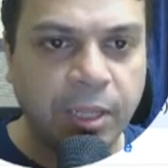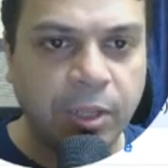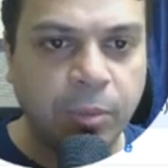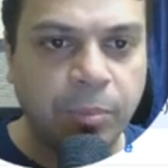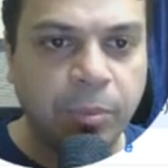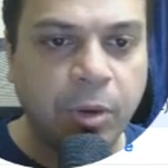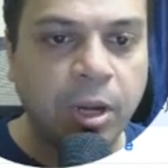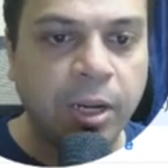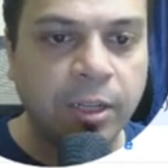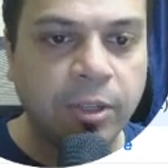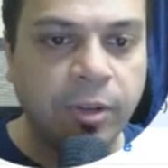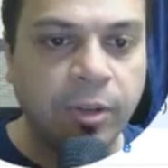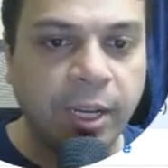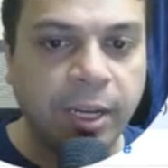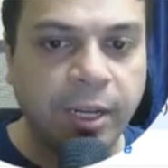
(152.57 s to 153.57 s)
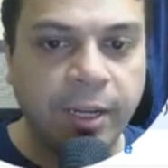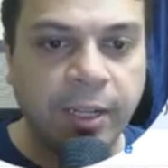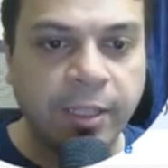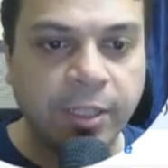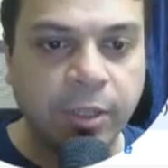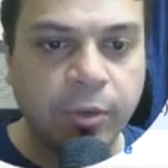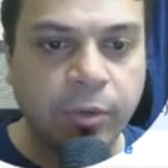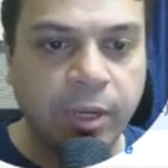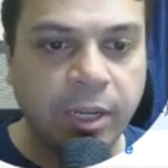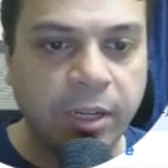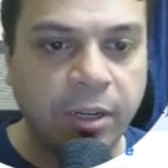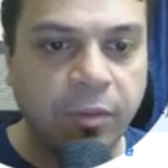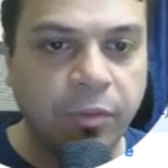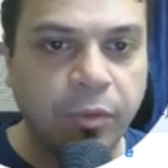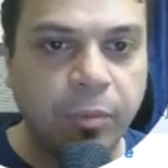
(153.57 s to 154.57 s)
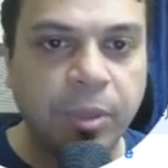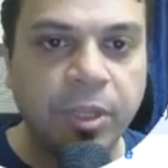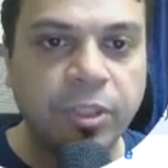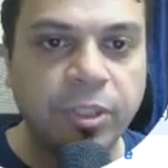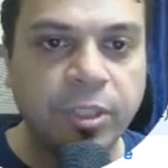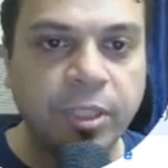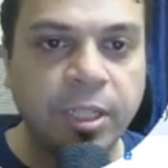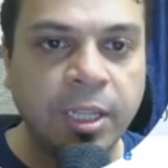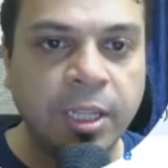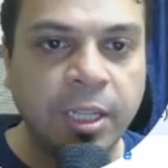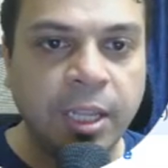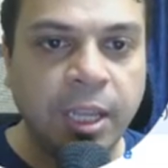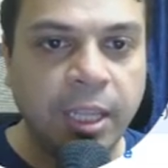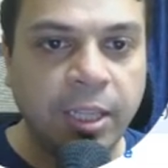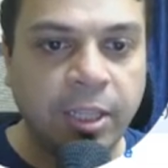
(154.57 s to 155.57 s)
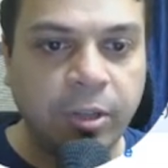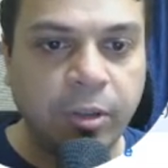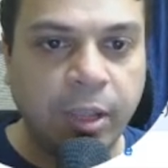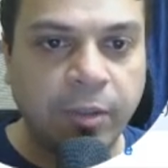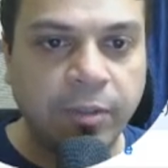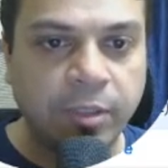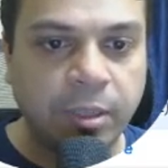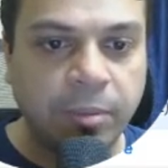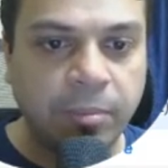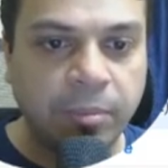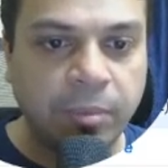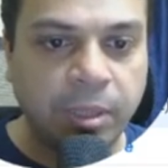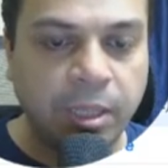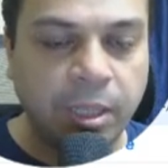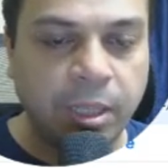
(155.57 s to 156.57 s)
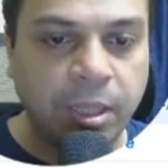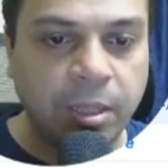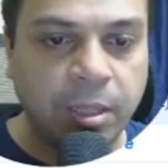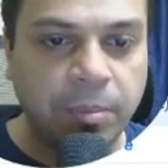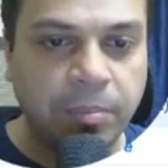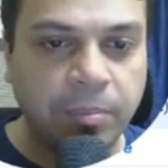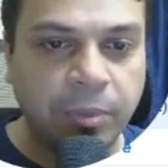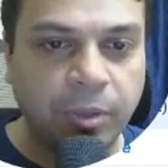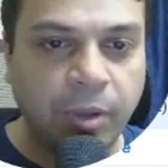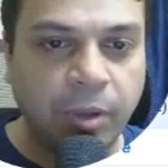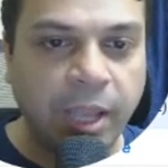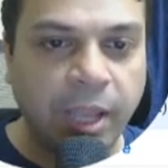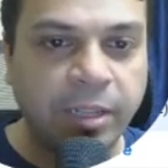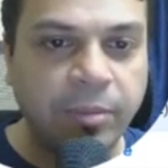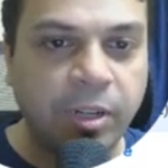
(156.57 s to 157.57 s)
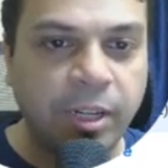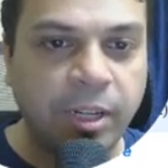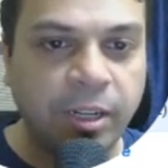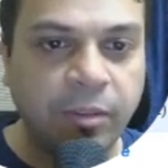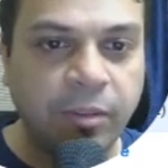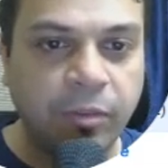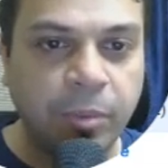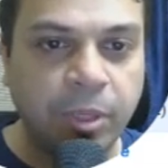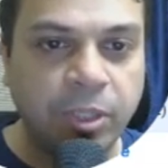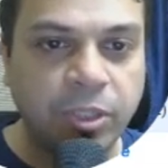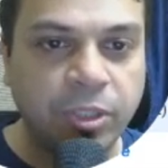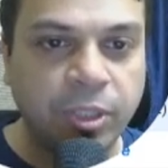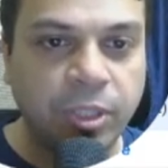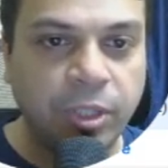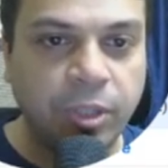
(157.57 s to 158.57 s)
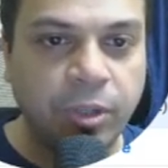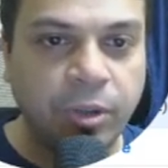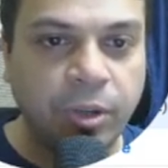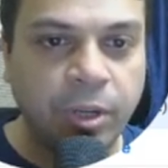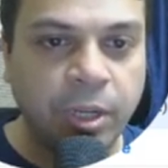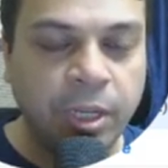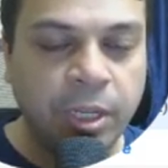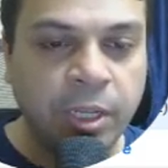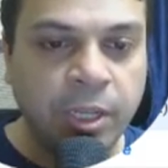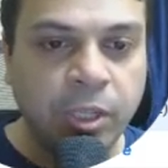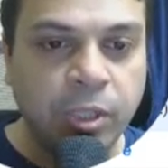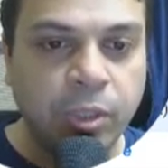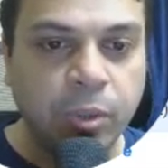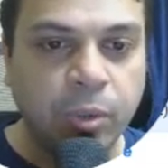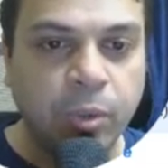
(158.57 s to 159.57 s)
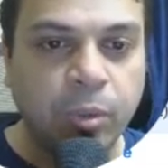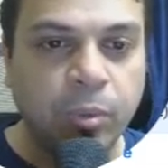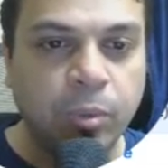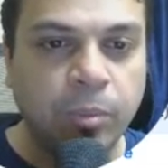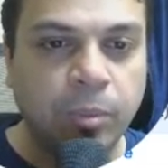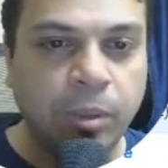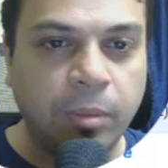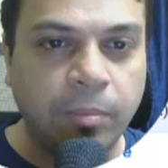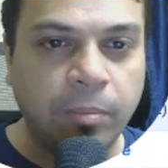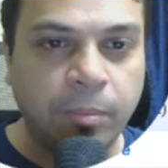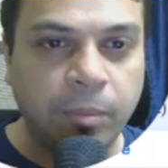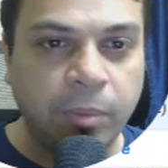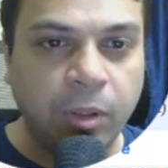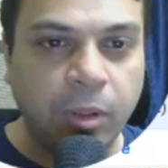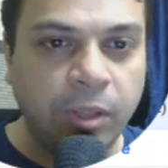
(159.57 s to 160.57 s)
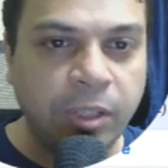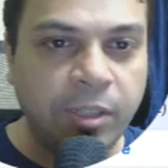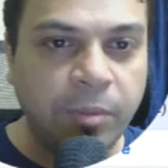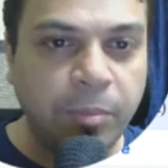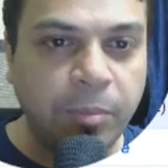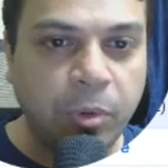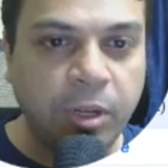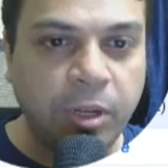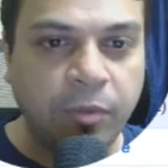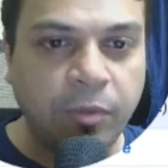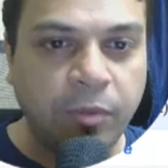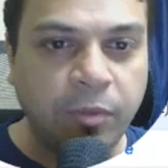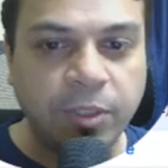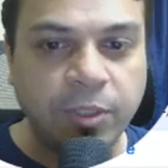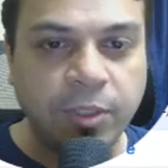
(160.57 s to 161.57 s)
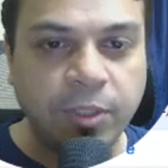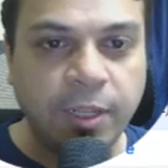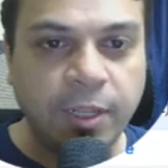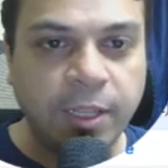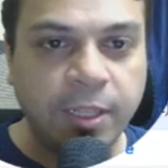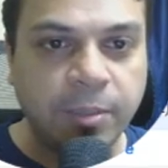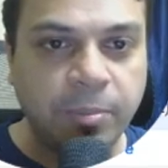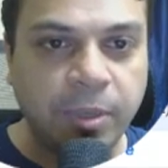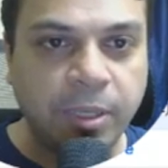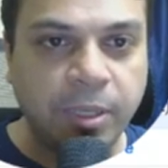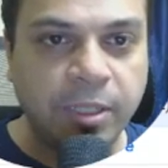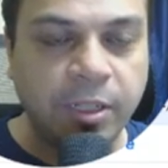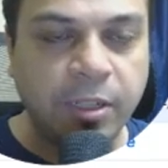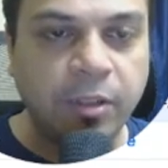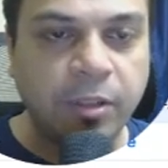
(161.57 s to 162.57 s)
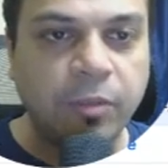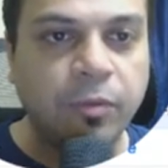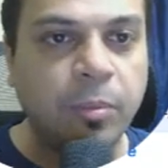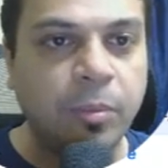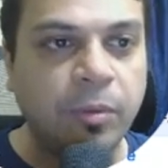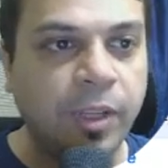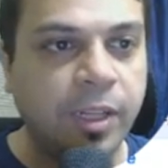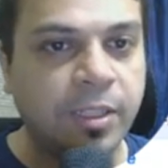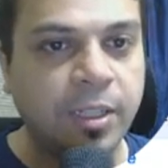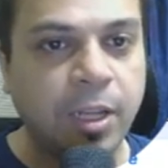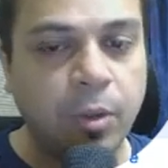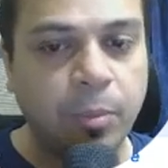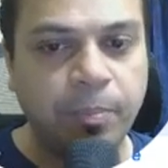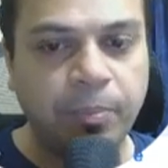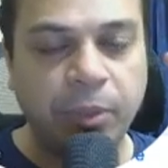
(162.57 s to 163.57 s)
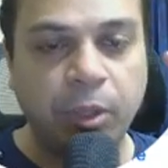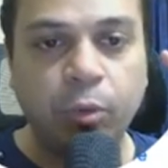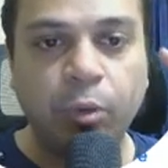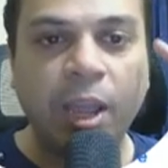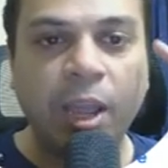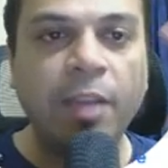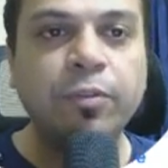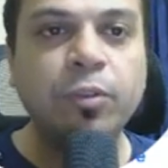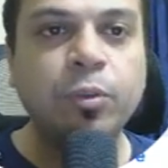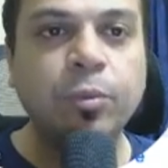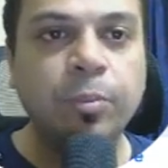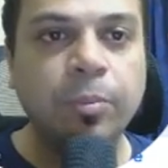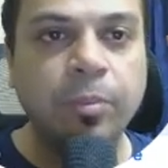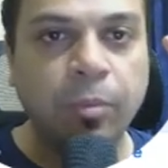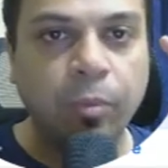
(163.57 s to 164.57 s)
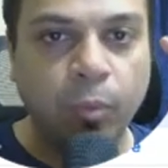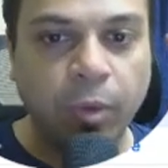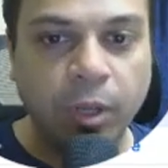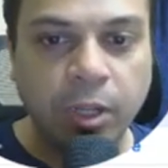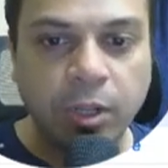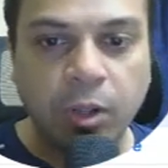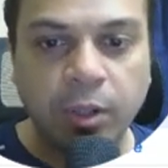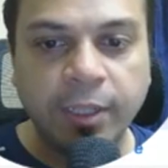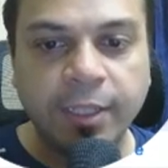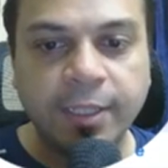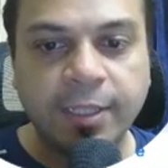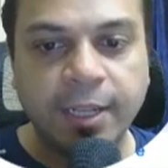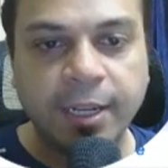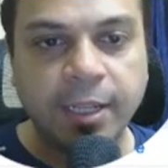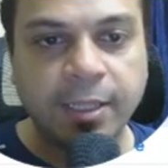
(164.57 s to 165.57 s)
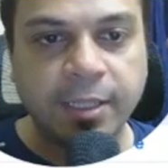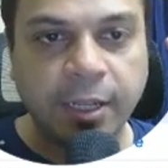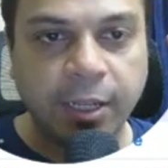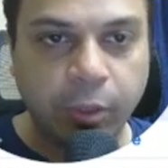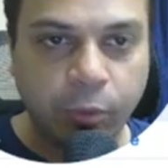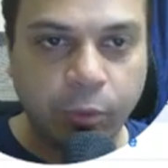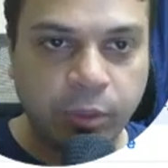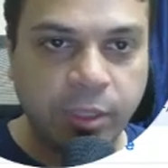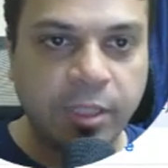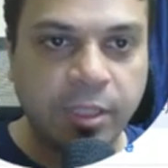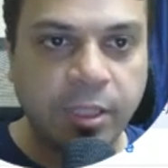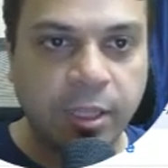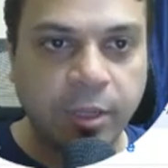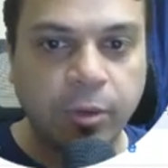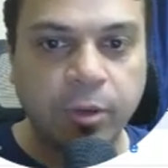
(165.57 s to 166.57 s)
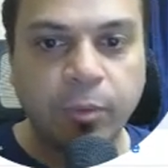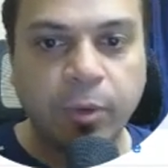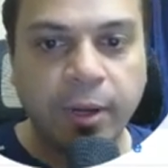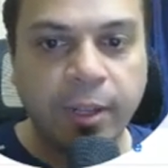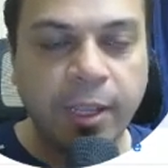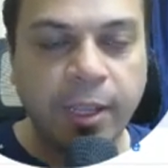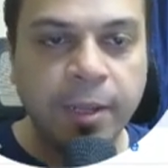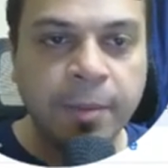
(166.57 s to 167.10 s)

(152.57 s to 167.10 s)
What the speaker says: product related, SKU related information, and then you have some item related information here. So all this important information is present in the form of fields. Now you have to work on this data set using SQL query,